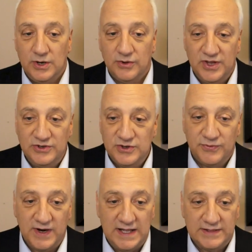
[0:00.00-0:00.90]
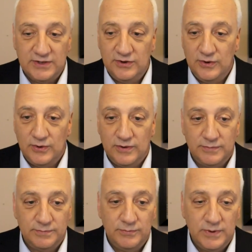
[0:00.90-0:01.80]
little things you forgot to do
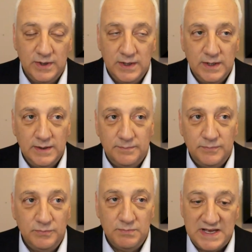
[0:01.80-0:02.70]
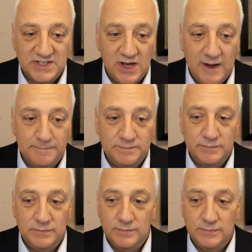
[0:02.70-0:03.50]
or messed up.